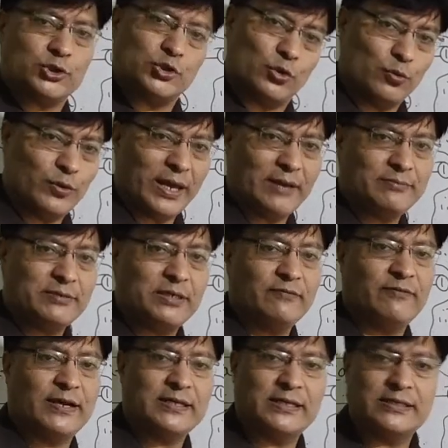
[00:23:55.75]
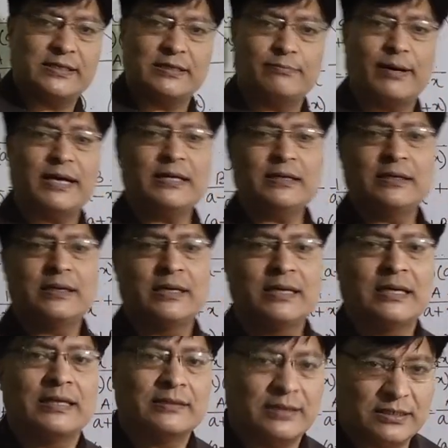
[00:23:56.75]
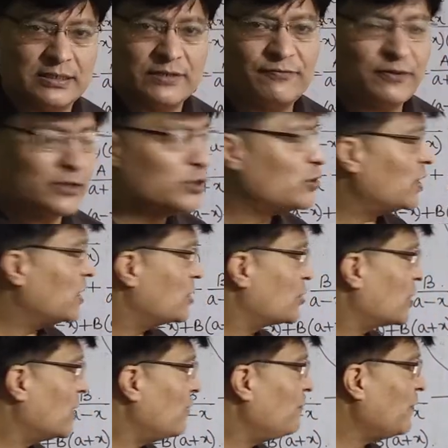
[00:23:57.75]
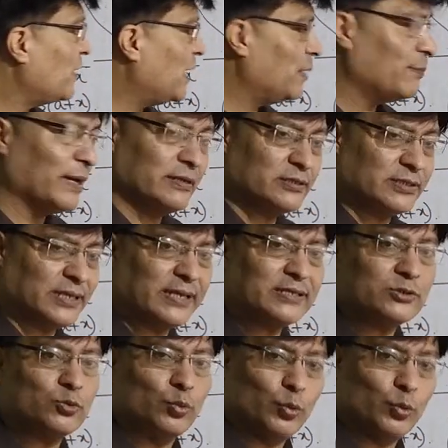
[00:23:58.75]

So we have divided it by the differentiation of a minus x,